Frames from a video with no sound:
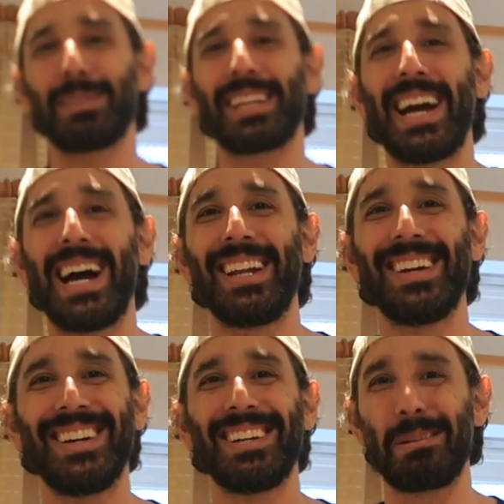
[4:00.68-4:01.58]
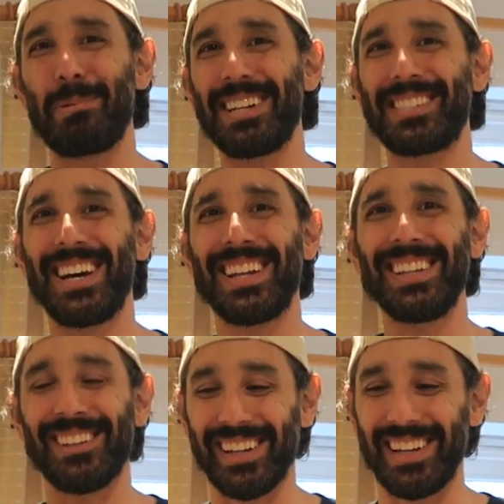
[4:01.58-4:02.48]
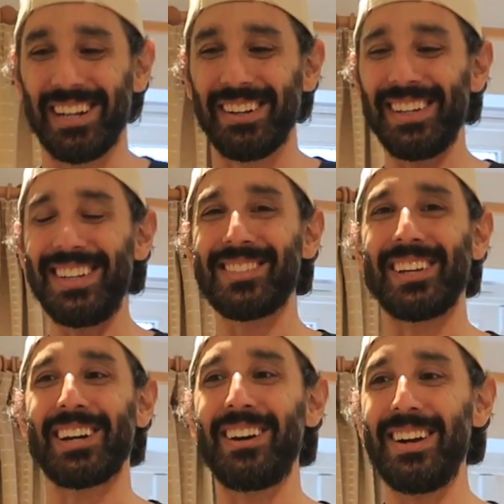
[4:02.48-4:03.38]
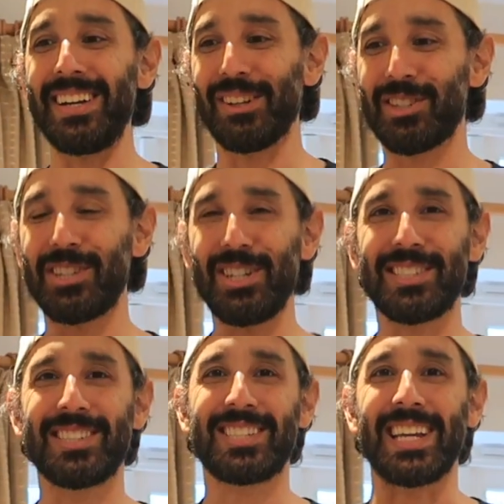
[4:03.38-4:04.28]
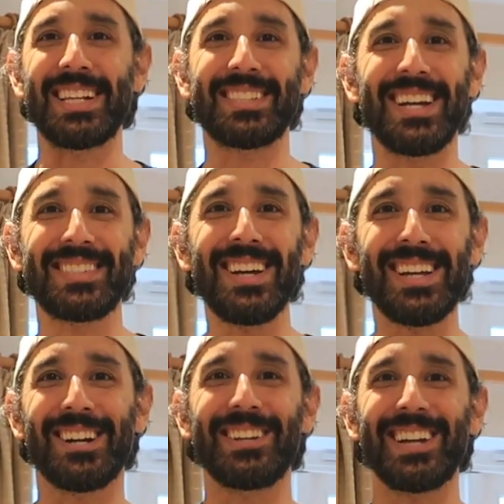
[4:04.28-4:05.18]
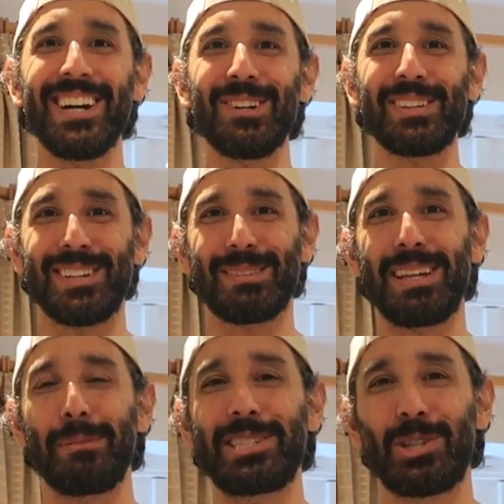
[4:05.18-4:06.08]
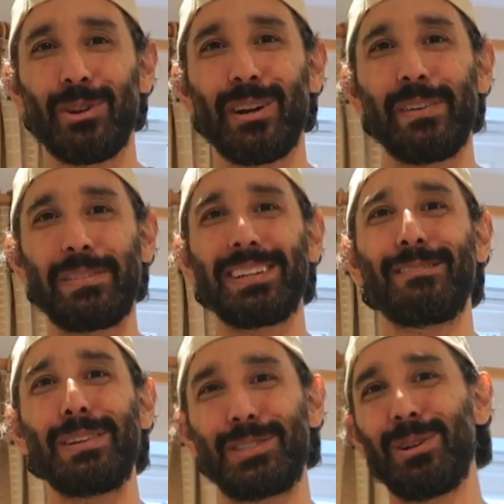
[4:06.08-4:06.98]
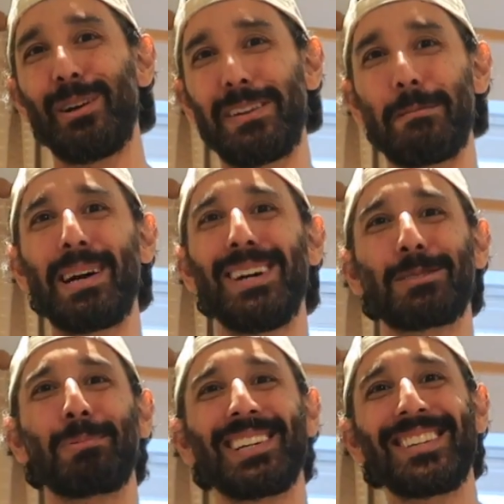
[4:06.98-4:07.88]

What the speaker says: on the cat. They brought Ted in, like, here he is. Like, all right, looks good. Sign. Here you go. That'll be 250 pounds, please.